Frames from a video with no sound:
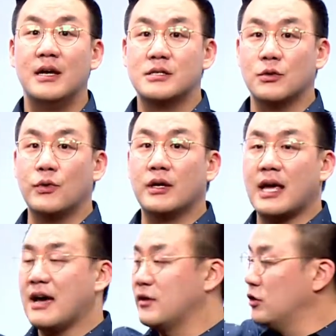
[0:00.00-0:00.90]
So we're going to
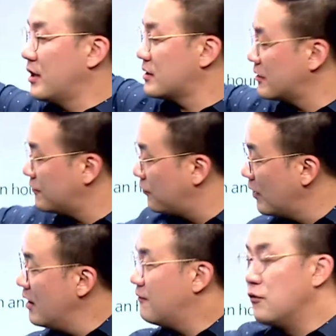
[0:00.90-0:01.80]
have a look at the
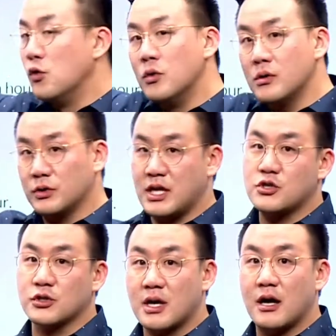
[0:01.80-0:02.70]
full
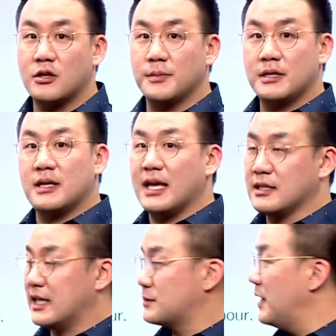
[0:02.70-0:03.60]
quotation document in the
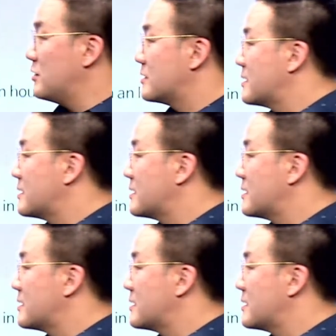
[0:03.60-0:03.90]
next pages.